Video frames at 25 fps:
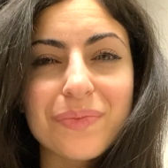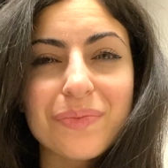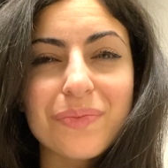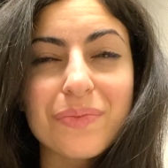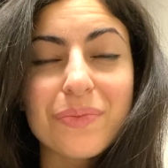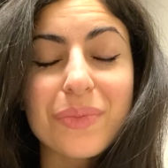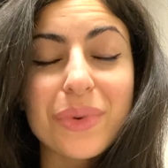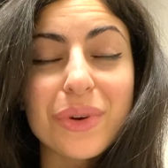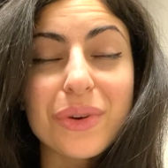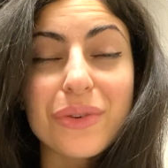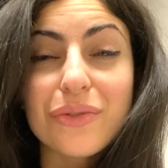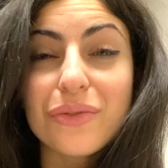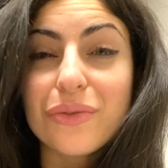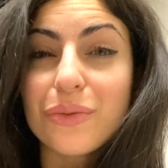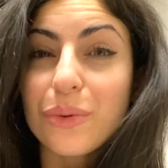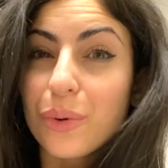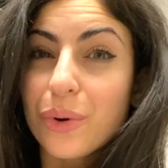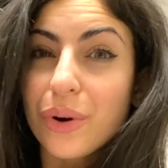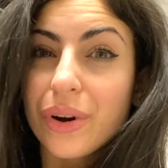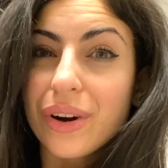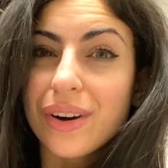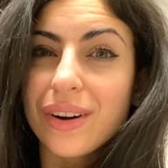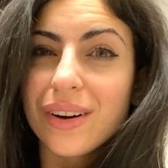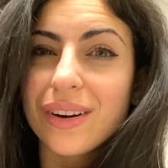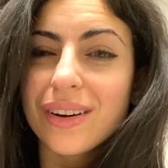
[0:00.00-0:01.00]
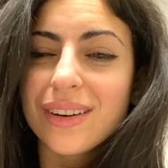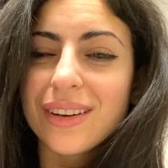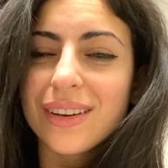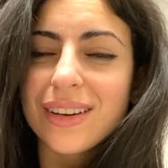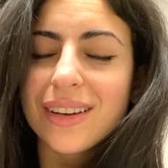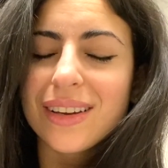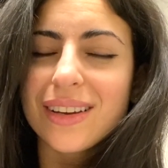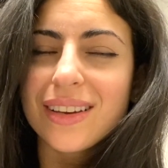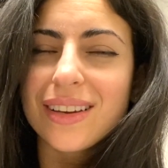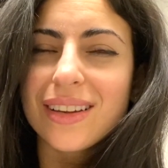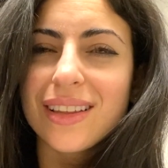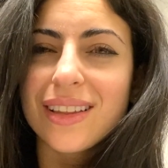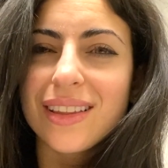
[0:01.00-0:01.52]
before
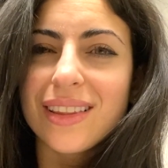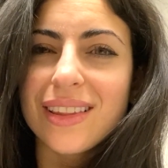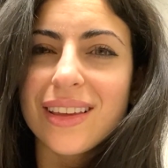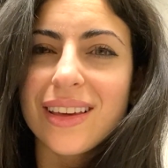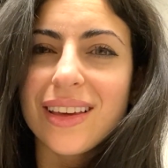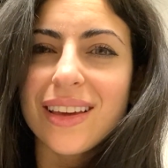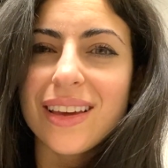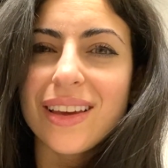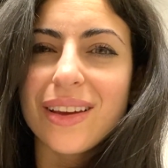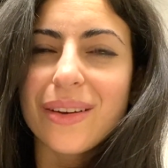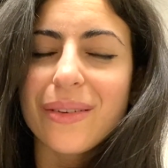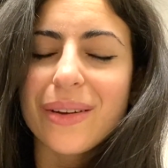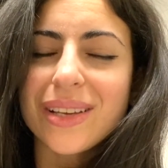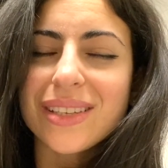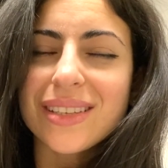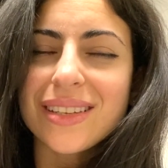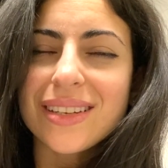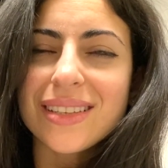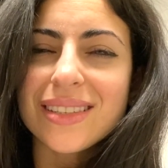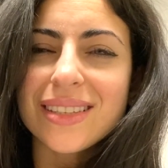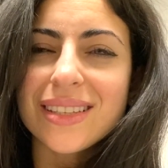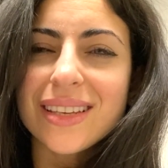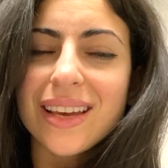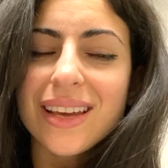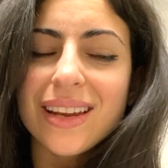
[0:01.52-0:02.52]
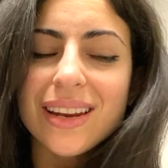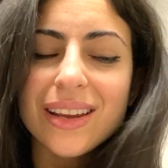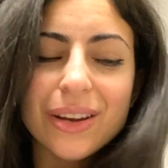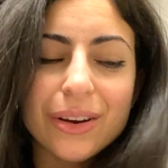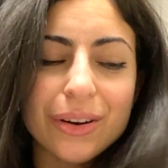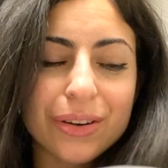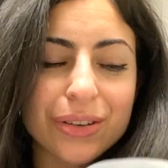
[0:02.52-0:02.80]
the residents get here.